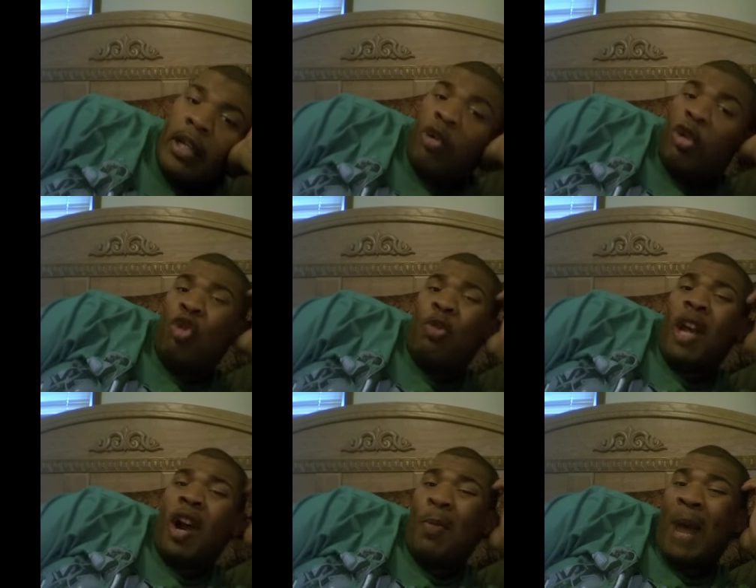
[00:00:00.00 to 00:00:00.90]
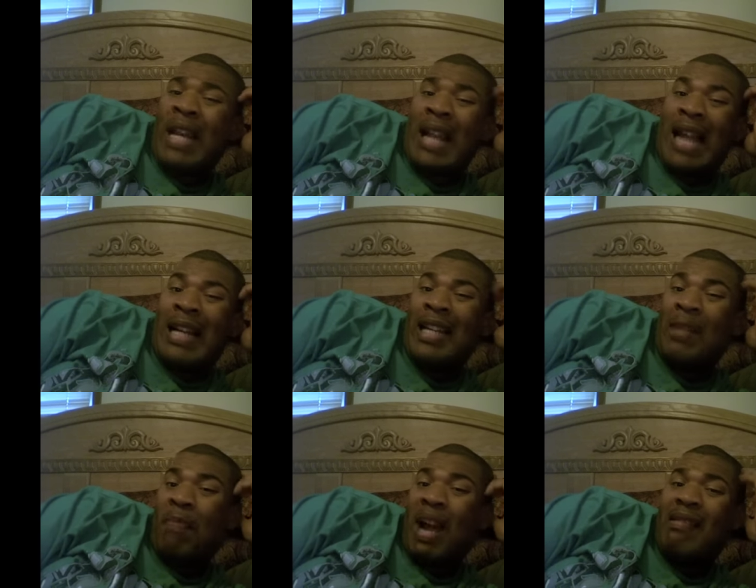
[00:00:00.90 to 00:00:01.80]
YouTube, y'all might like it, you
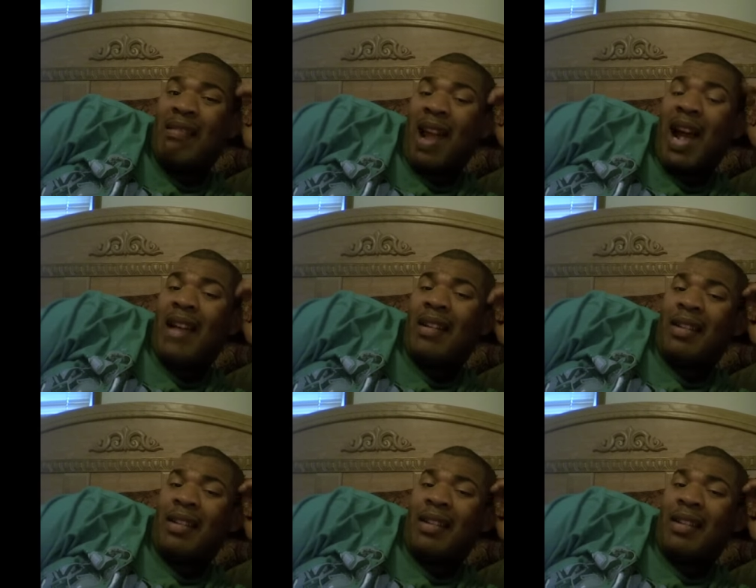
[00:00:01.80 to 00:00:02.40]
might not.